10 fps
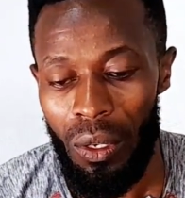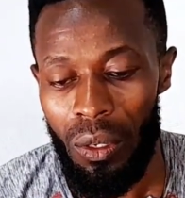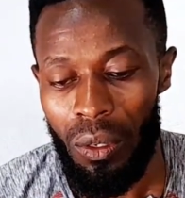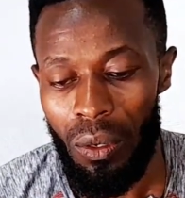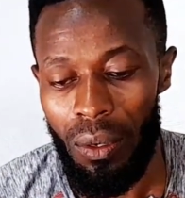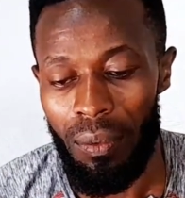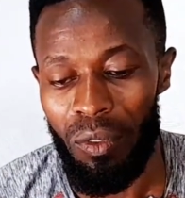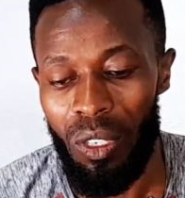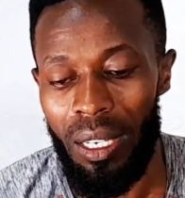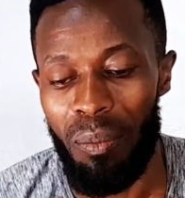So
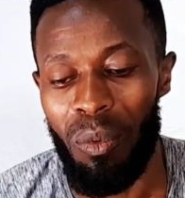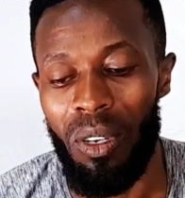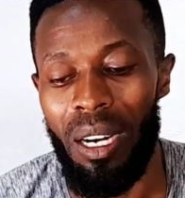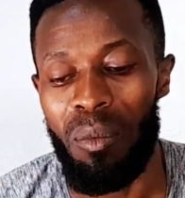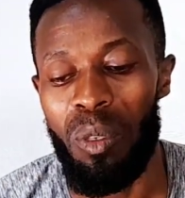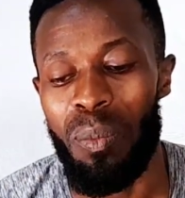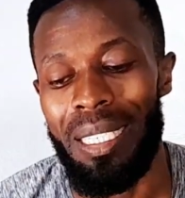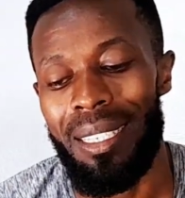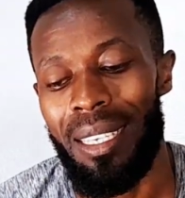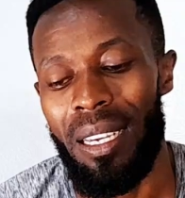training programs
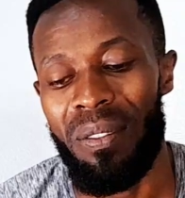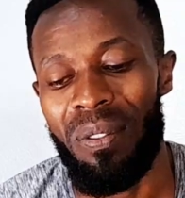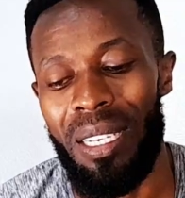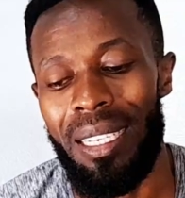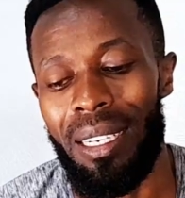must carefully